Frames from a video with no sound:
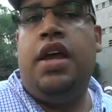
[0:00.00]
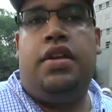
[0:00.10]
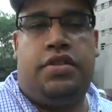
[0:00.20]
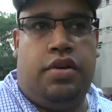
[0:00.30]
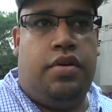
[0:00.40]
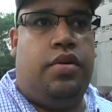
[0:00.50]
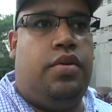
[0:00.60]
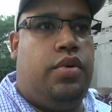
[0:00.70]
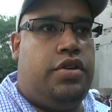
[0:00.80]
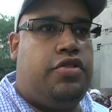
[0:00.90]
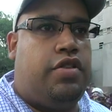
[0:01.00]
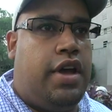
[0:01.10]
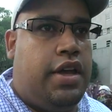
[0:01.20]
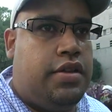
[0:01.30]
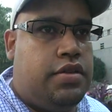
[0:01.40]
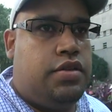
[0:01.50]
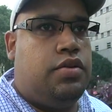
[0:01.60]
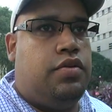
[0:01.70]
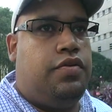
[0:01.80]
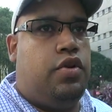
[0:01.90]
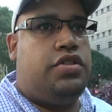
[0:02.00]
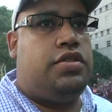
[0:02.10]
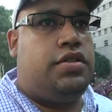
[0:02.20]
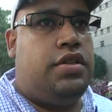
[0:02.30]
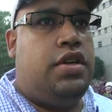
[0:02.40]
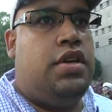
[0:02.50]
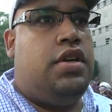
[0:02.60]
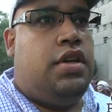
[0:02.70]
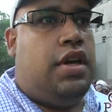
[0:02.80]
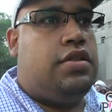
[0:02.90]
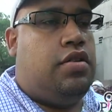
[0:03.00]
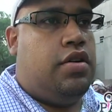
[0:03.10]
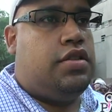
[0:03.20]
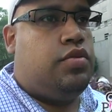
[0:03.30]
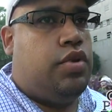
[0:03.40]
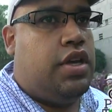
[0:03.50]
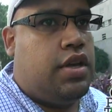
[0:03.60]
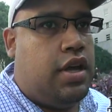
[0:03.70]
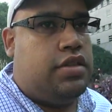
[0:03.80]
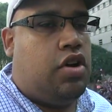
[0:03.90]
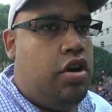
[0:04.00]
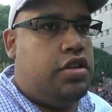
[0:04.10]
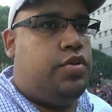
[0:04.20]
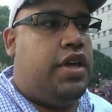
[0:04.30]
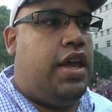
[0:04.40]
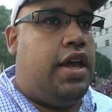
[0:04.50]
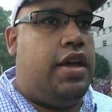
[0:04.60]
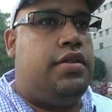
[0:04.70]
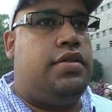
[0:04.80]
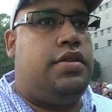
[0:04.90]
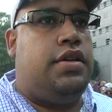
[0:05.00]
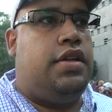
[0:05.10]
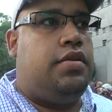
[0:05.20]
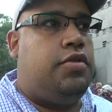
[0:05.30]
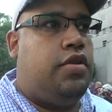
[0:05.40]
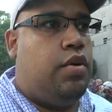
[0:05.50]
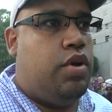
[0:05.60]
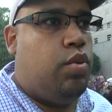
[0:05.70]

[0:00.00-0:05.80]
So we're trying to voice as hard as we can to let them know that we